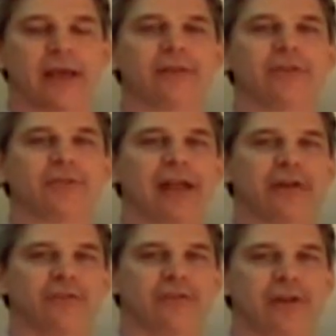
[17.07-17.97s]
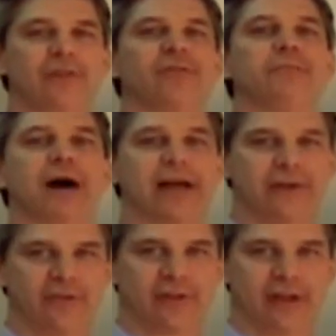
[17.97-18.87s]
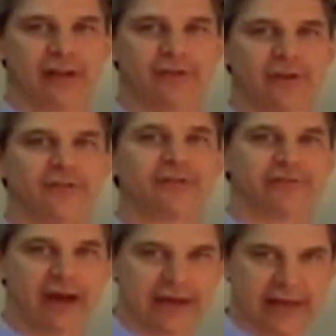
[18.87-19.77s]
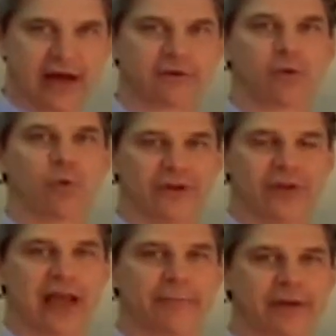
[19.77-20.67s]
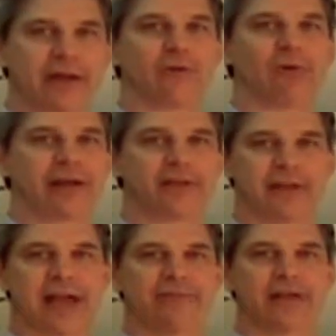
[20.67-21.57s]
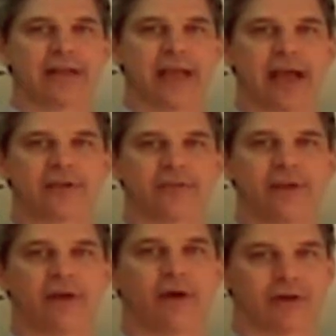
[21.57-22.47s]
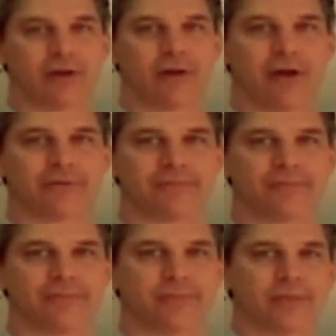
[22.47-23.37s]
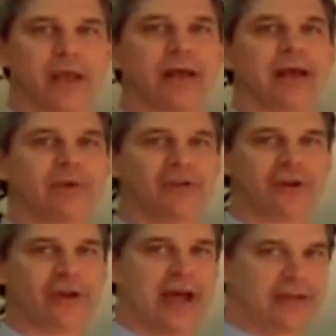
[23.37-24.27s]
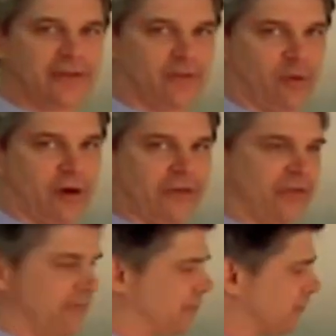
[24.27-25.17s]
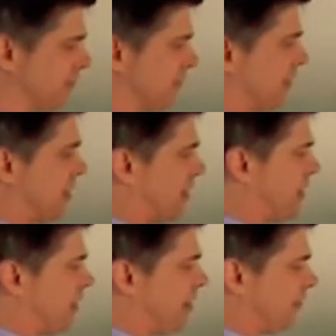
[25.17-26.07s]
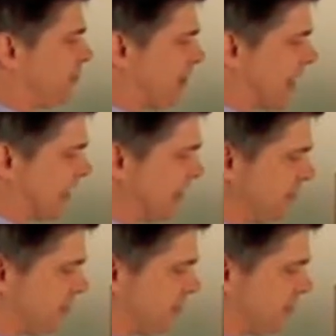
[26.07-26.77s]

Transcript: This allows us to use the body's intelligence to find out what's happening rather than having to guess on our own. Let me show you how this works. Here's a body,